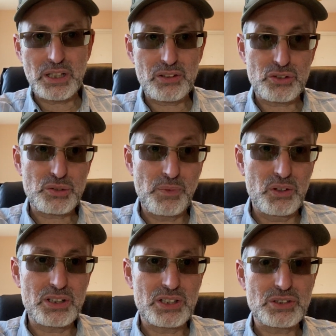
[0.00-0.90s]
other
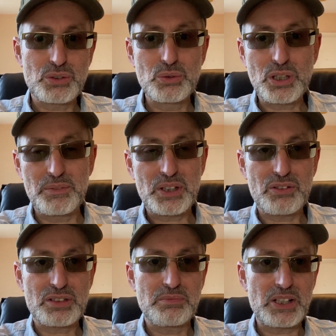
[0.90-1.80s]
smokers who come
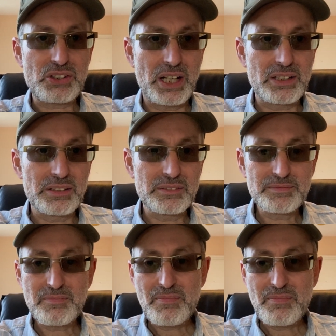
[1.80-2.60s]
across my channel.